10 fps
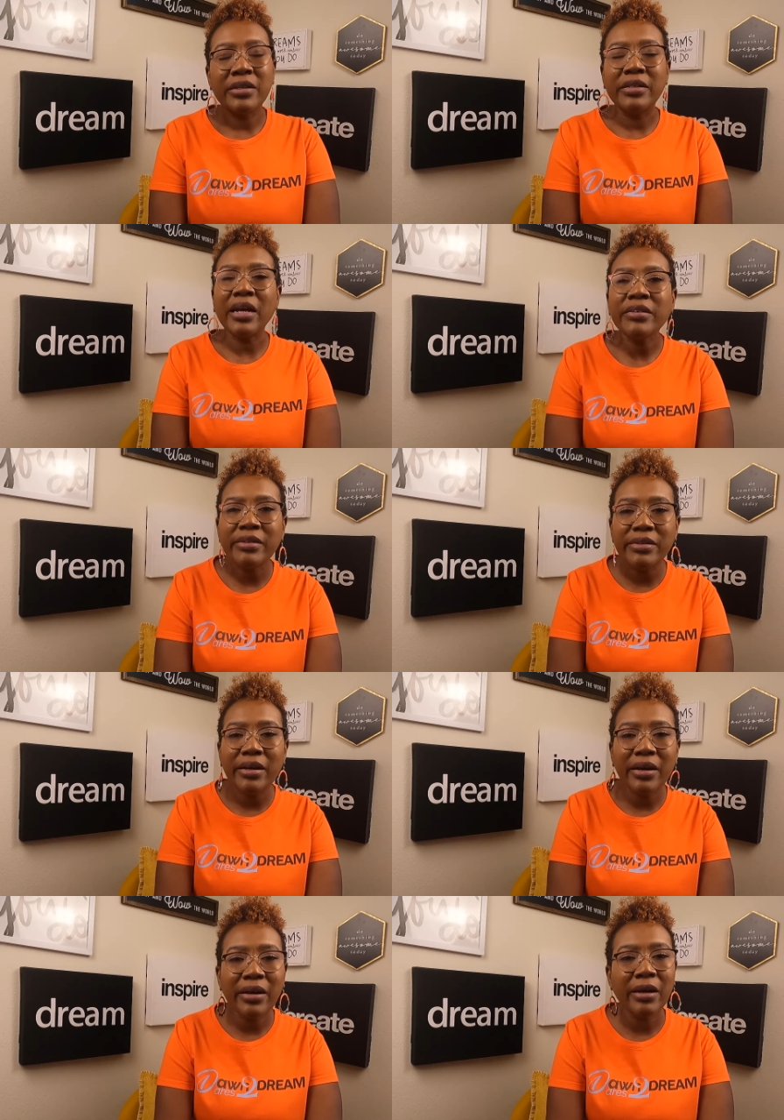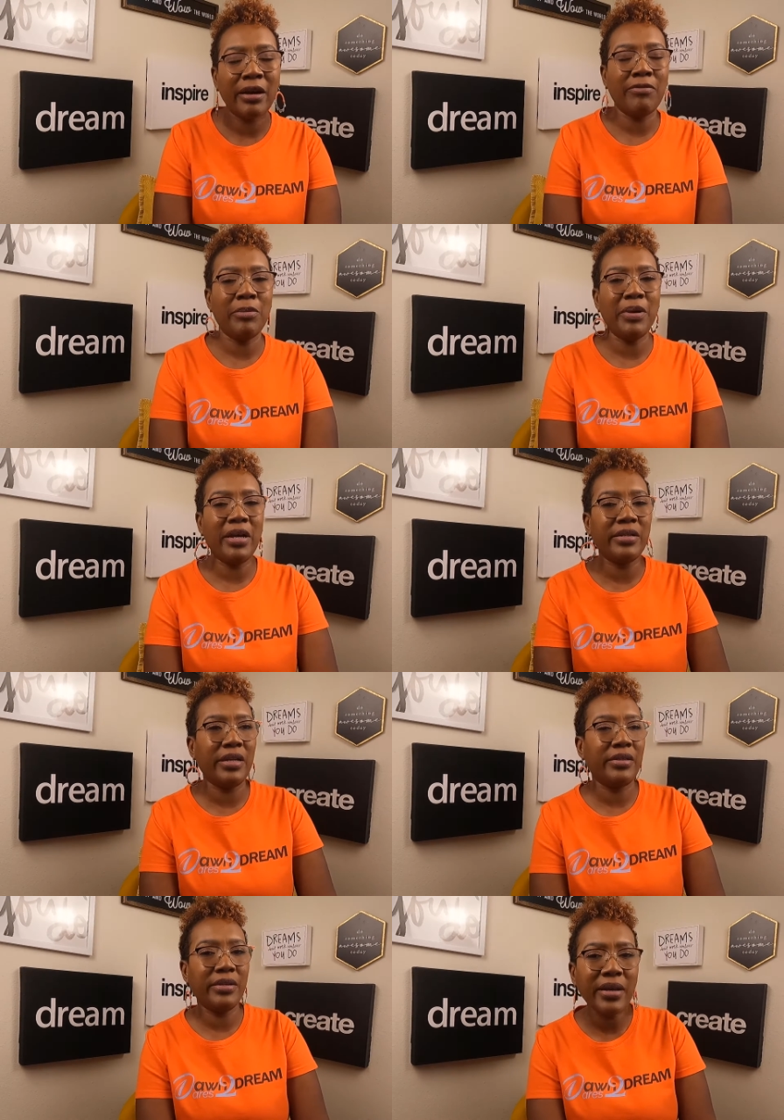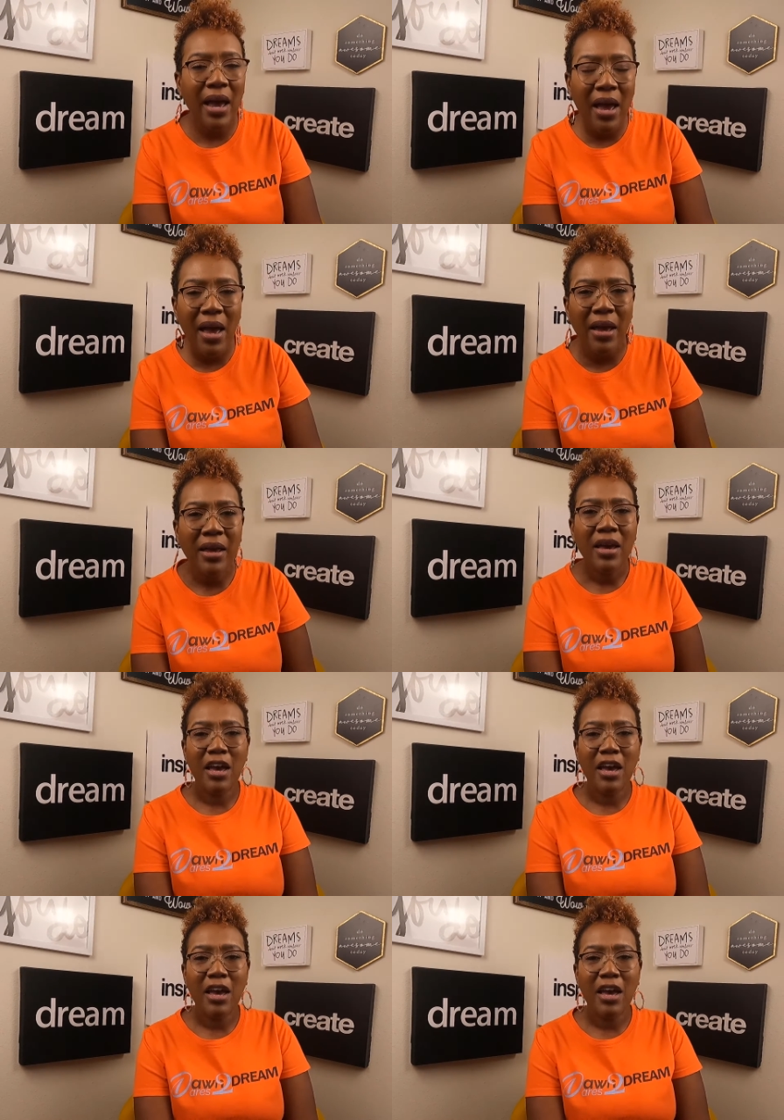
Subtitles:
yesterday. I'm having a bad day today.